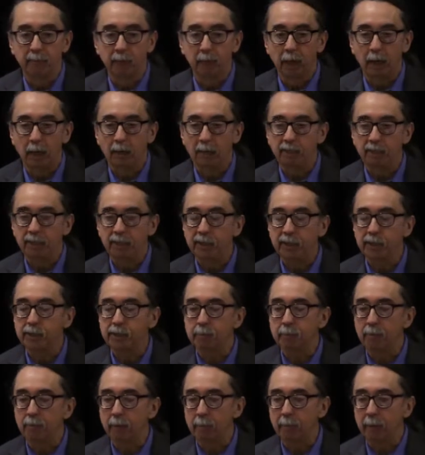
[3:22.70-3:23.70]
a
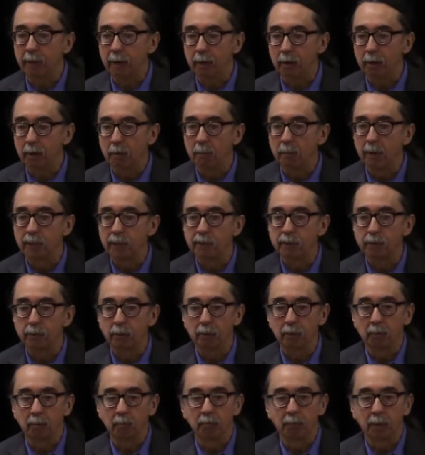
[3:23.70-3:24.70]
feast prepared by
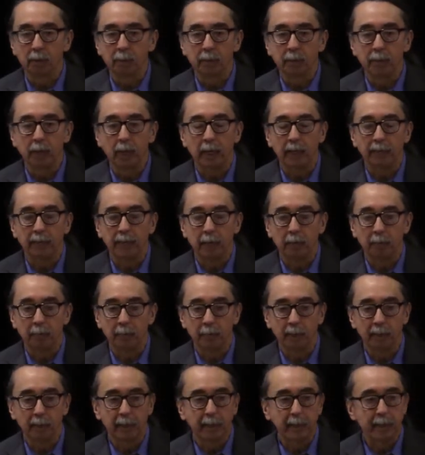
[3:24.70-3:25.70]
certain women, and that
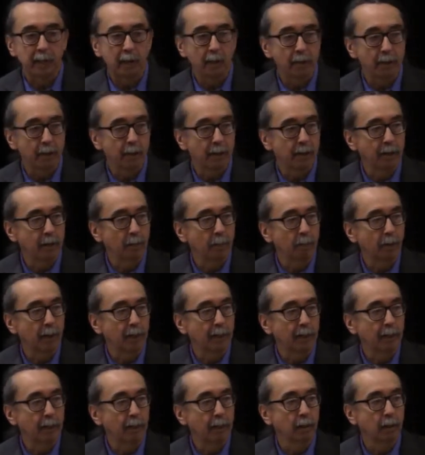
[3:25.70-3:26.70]
would be laid out on a
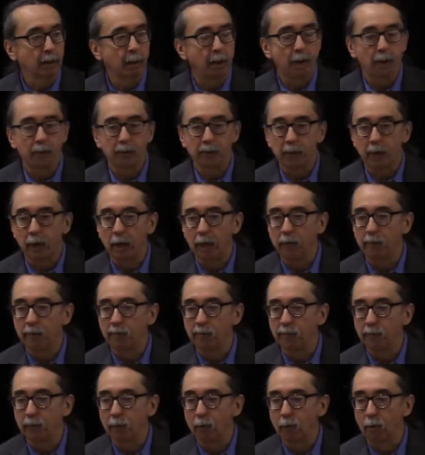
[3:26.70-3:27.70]
white cloth on
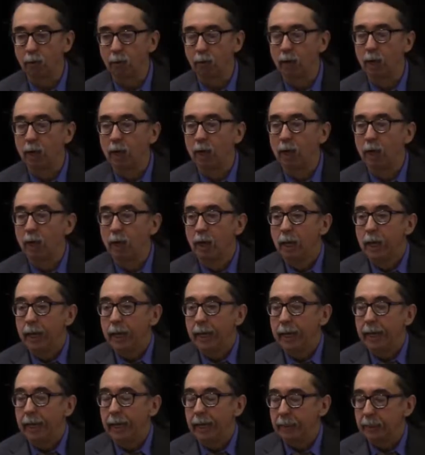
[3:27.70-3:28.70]
the floor,
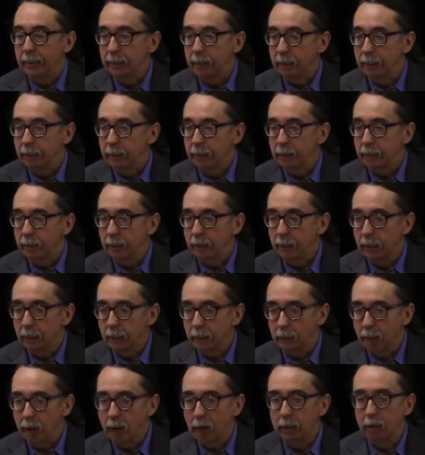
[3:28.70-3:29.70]
and the
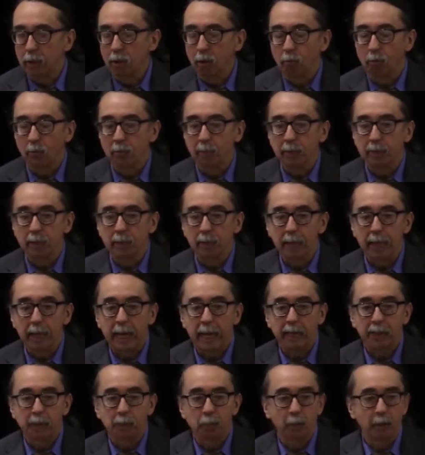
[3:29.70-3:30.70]
doctor would be the
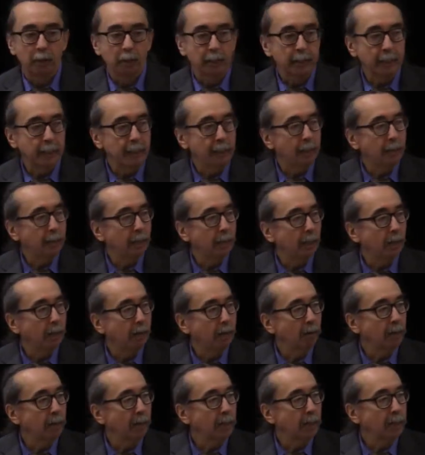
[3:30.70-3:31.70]
last one in
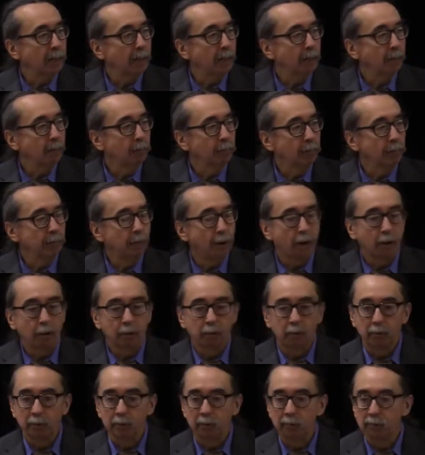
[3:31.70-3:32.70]
there, and he would
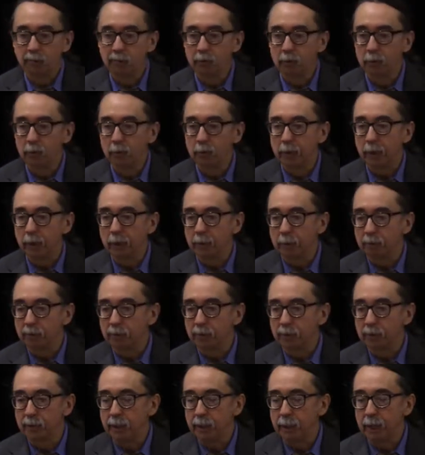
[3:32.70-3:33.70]
doctor the food and
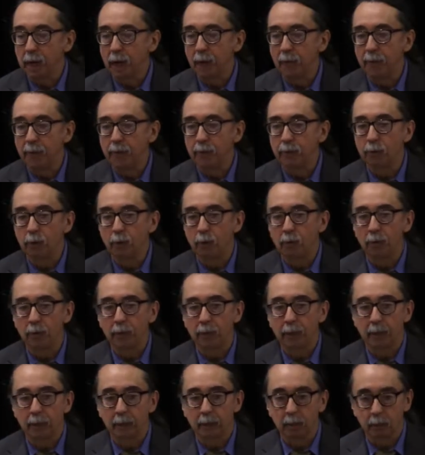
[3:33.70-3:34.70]
proceed out the
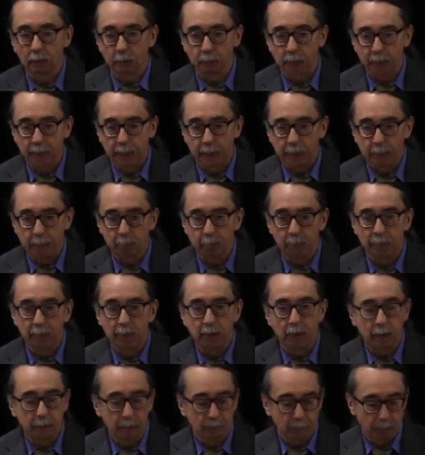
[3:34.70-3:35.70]
door and close that and
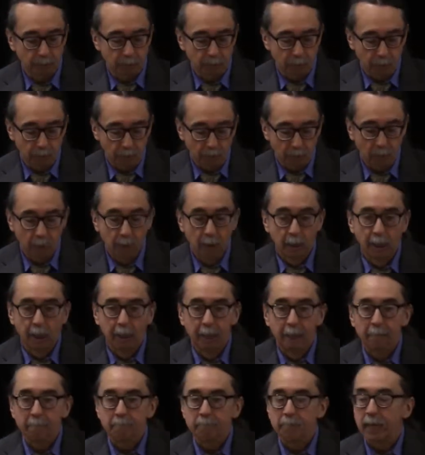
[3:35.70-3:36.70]
doctor the door.
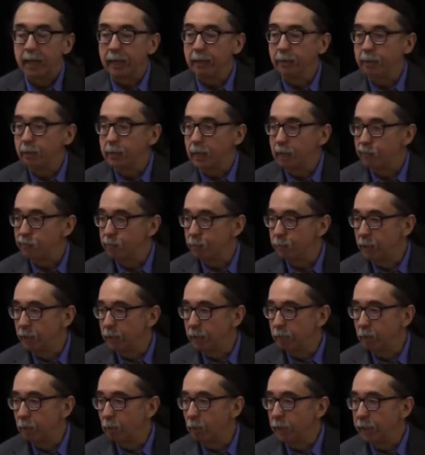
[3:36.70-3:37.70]
And then
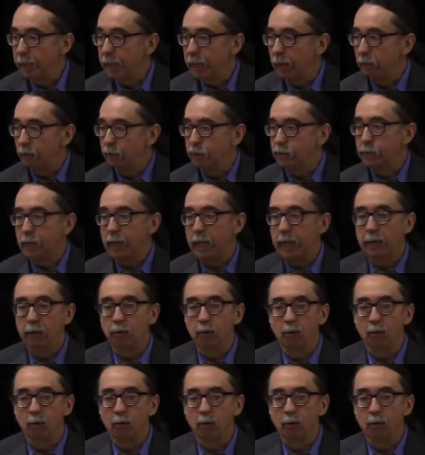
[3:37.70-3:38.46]
everybody would wait outside